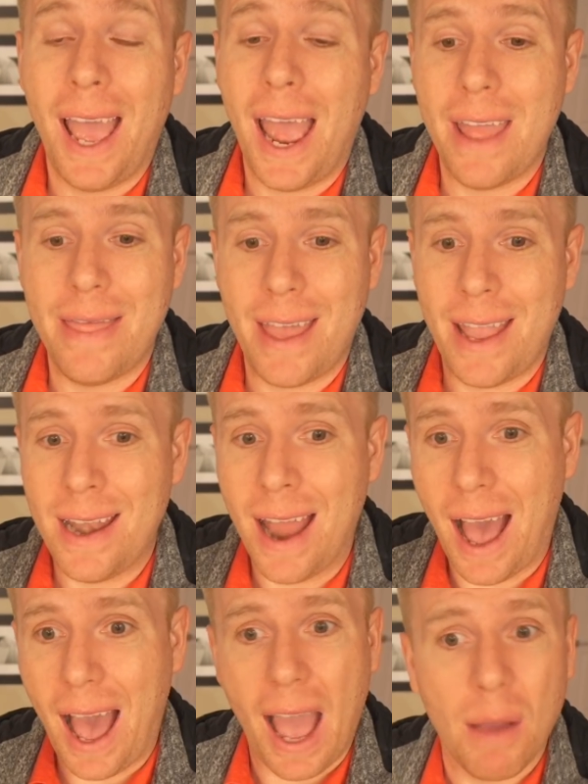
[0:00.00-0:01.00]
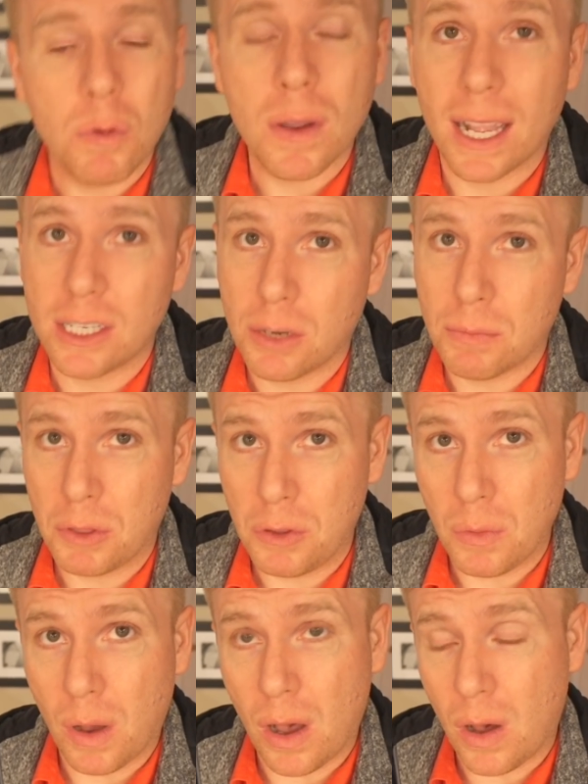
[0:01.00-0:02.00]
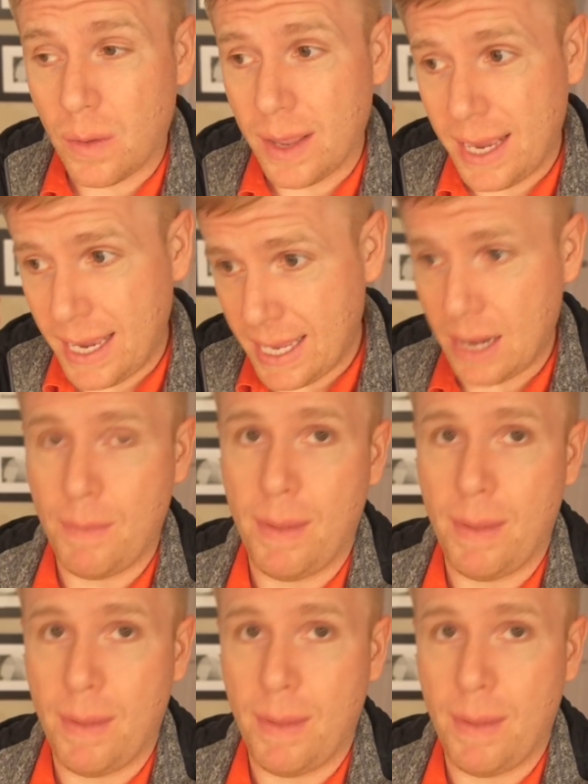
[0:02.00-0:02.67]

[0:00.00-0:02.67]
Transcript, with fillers: and then I will catch up with you all in a